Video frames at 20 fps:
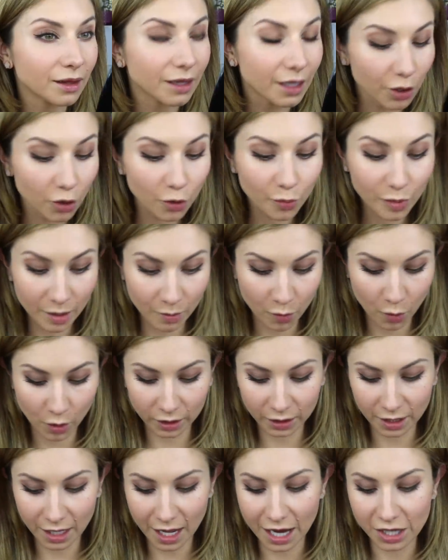little bit
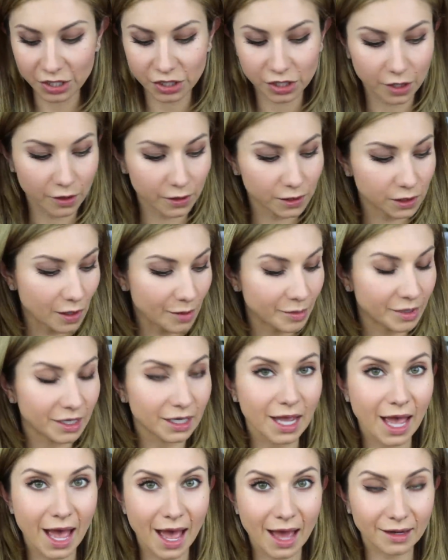more lash though, so I'm
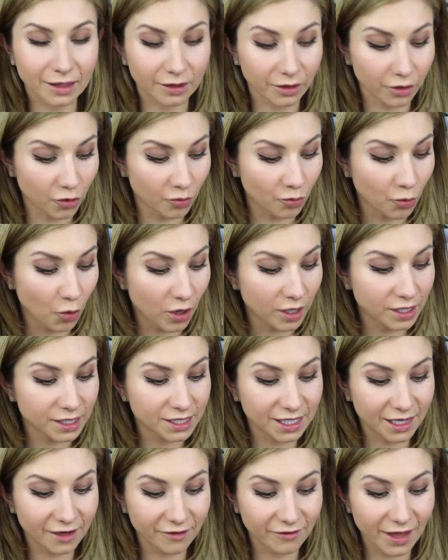gonna add a little more and
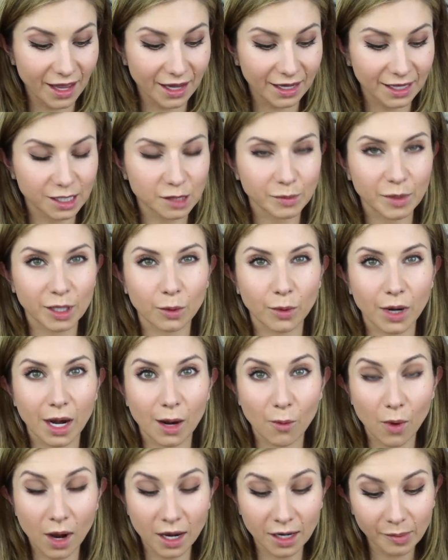see if that gets me to where
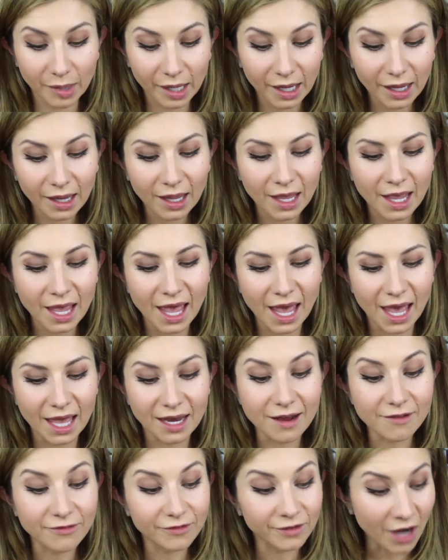I wanna be.
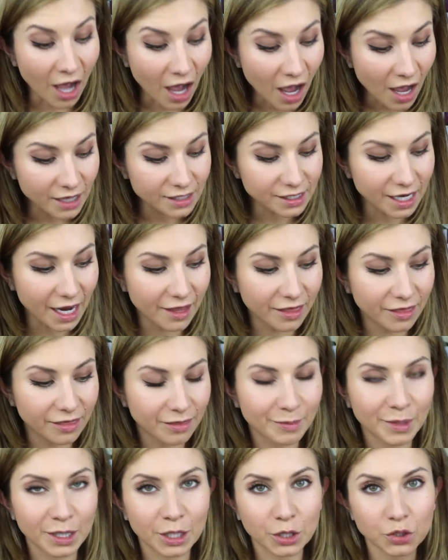And if not, I'm
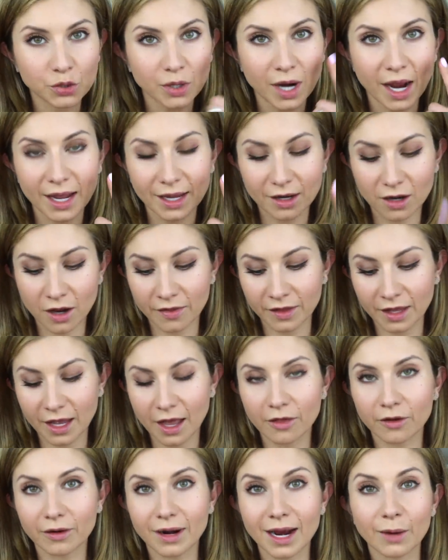gonna try it on the
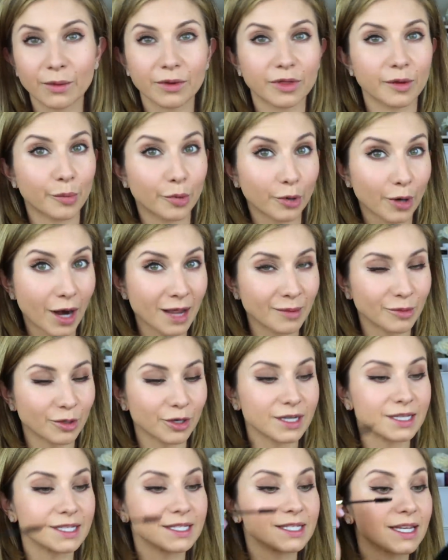other eye with a
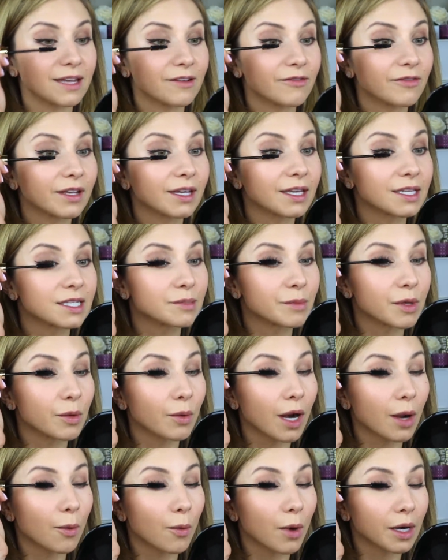primer and see if it gets me
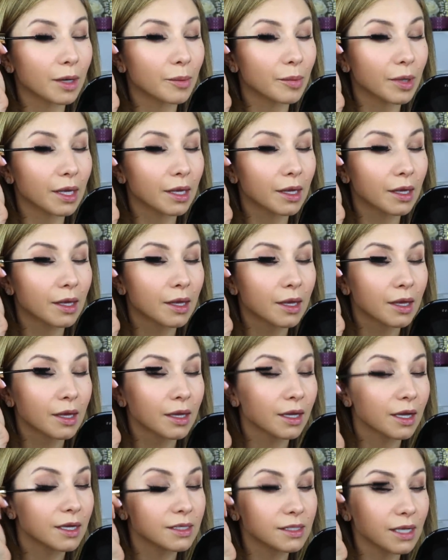where I wanna be.
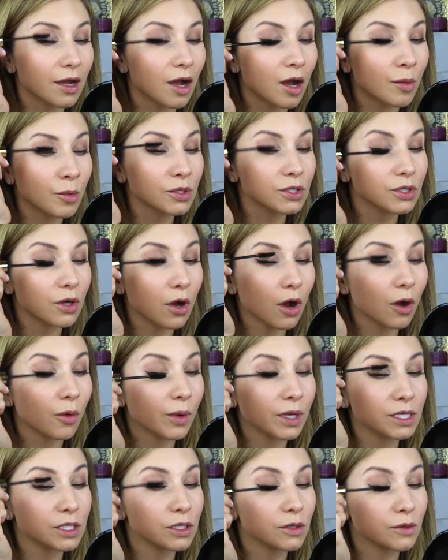Because I almost
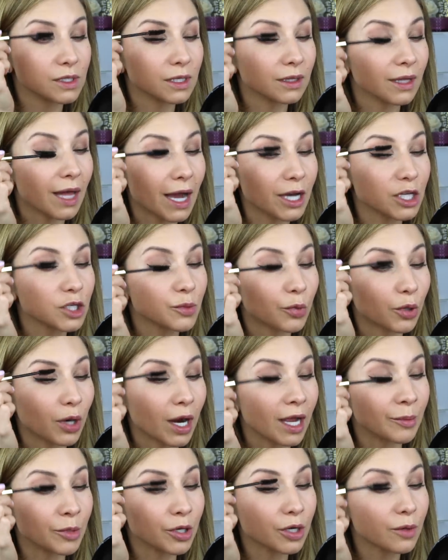always use a lash
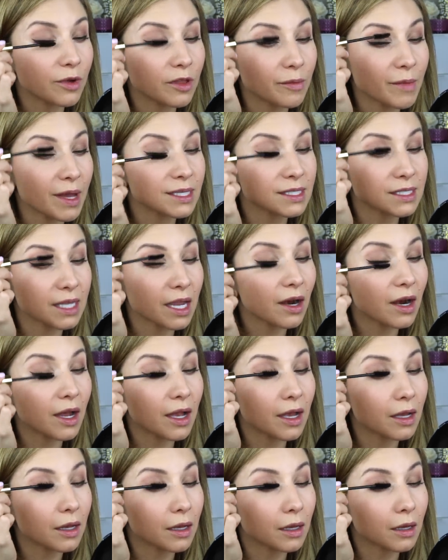primer with
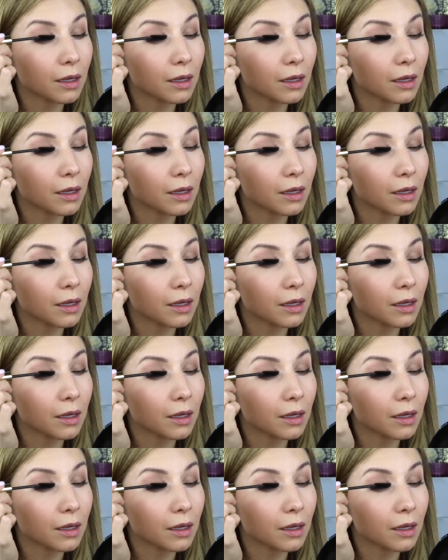mascara.